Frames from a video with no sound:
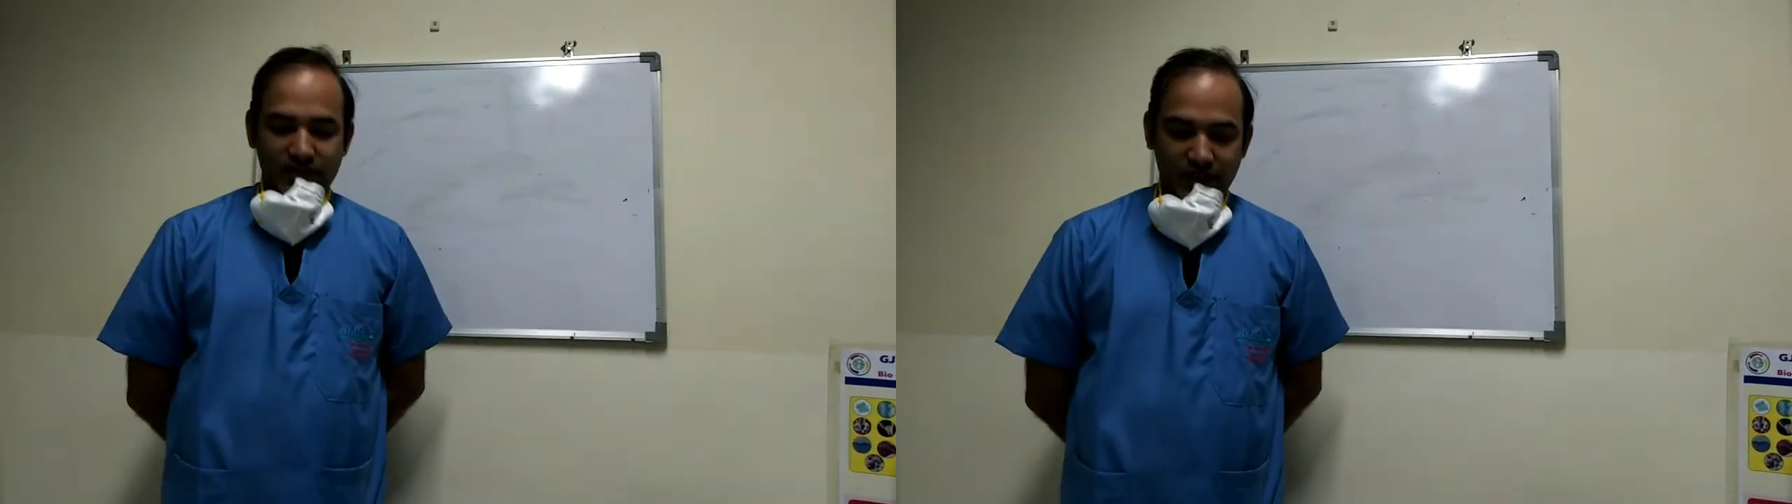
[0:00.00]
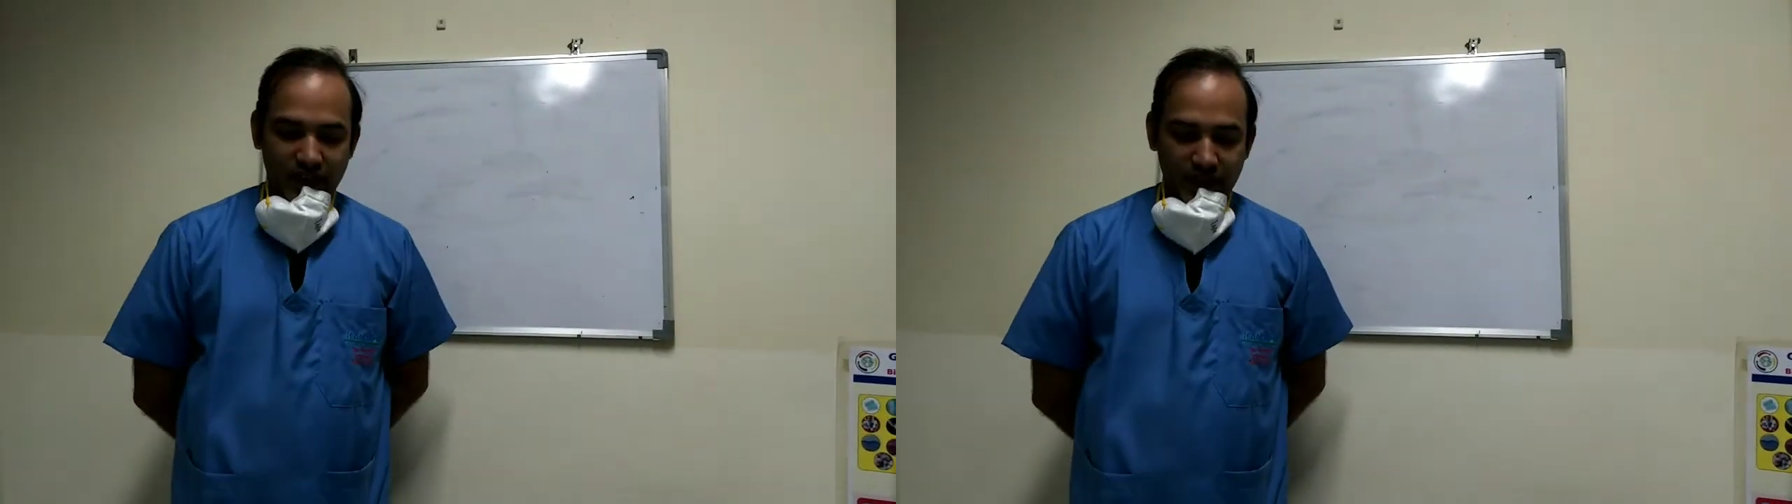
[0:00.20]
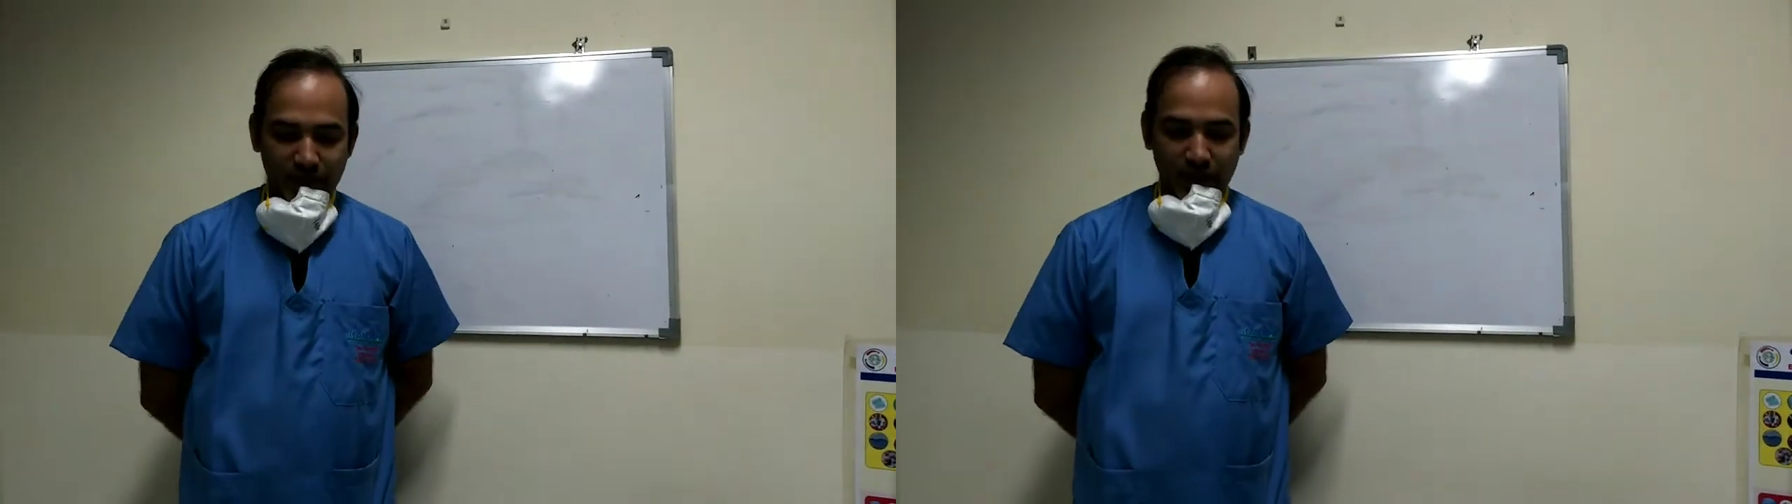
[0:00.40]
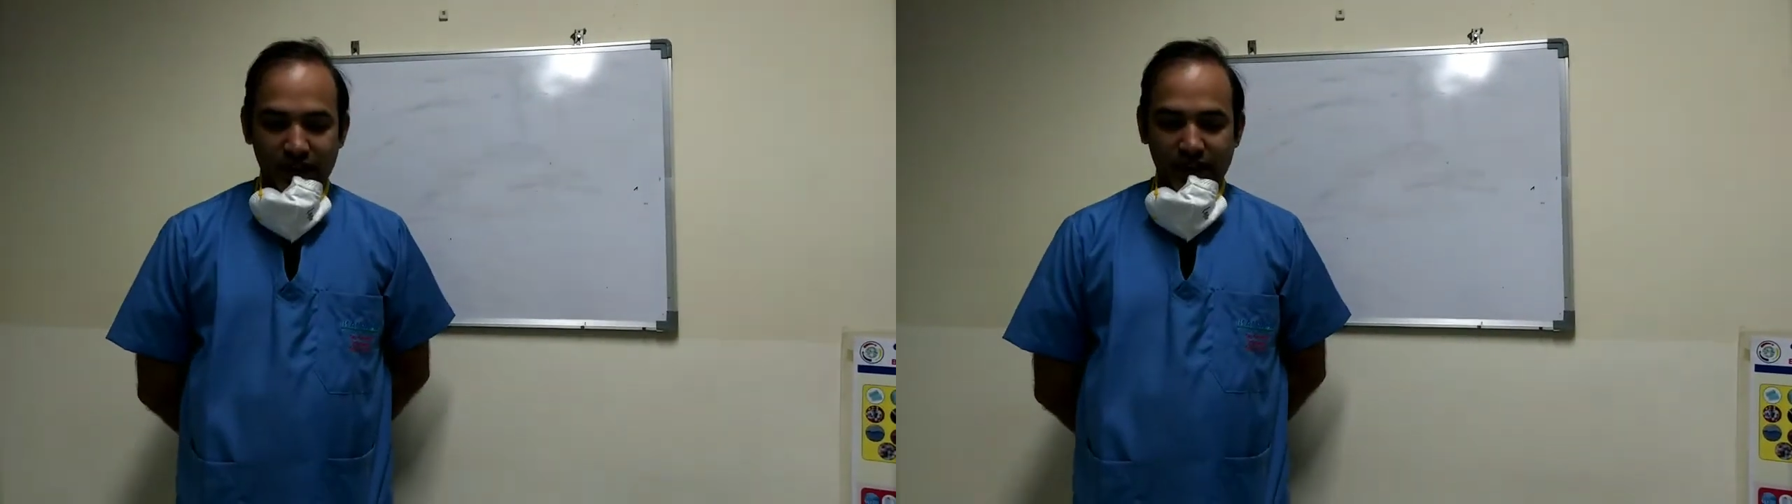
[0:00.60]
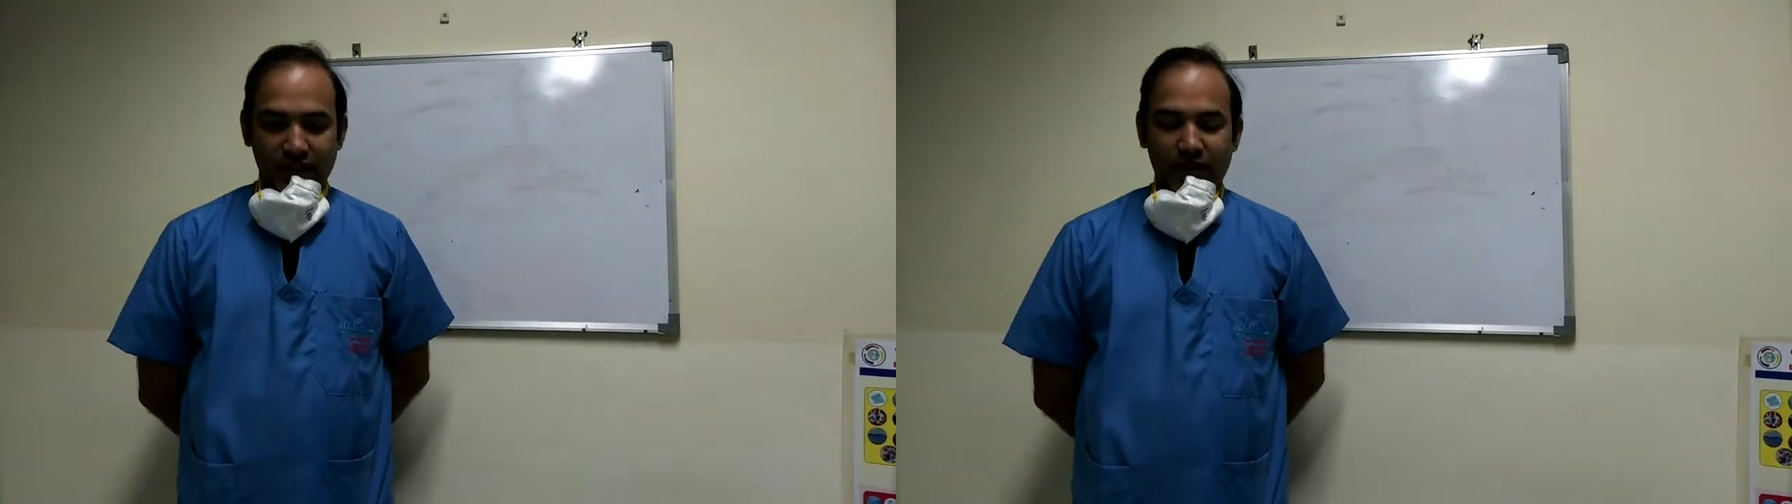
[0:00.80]
one
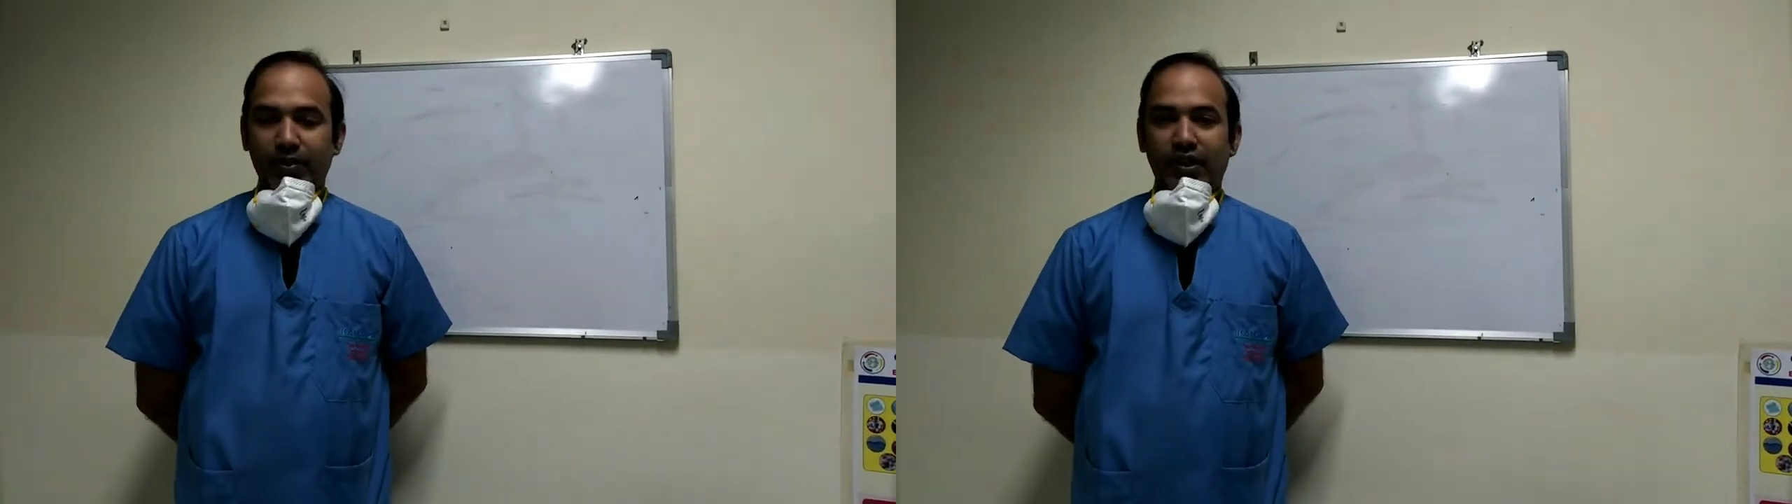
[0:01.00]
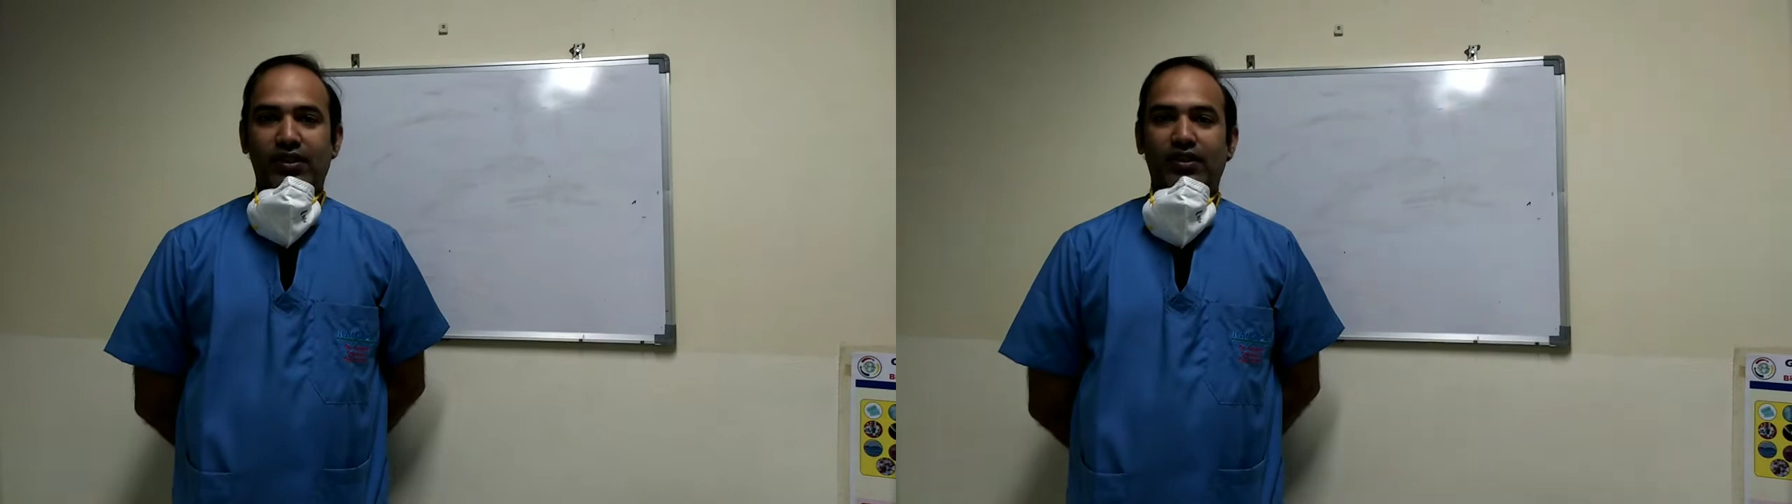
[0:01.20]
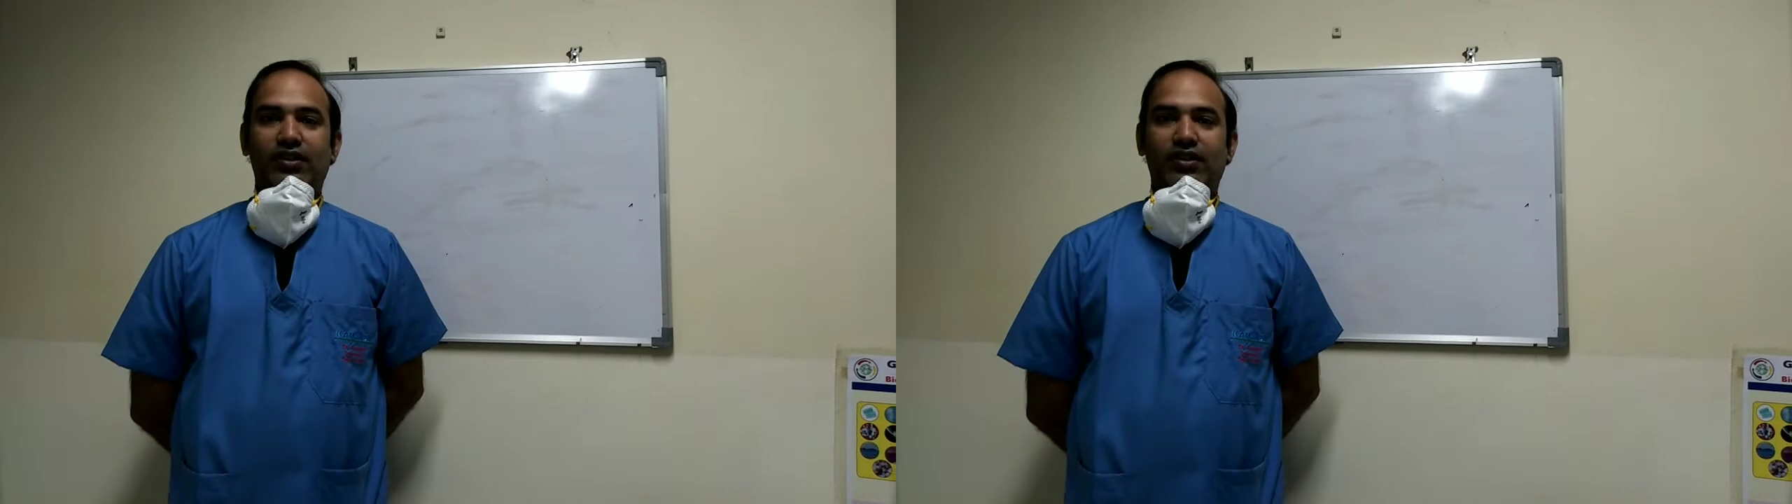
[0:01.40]
important topic